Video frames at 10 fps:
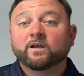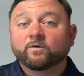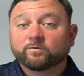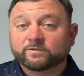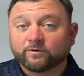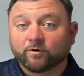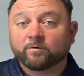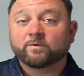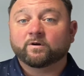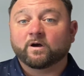was
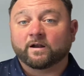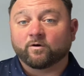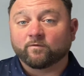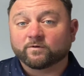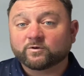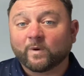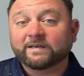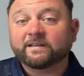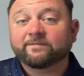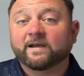normed on over
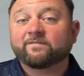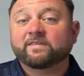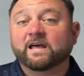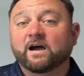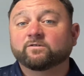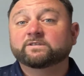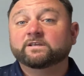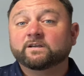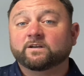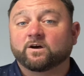25,000
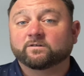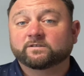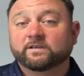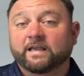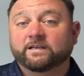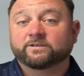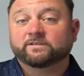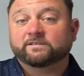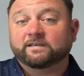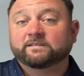adults ages
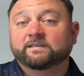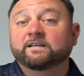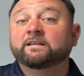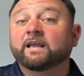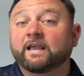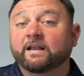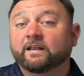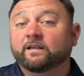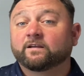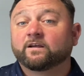16 to
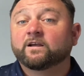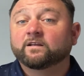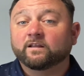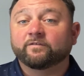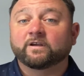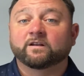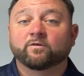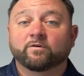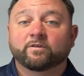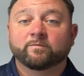80 living in
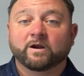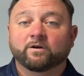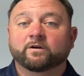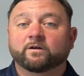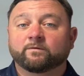North America.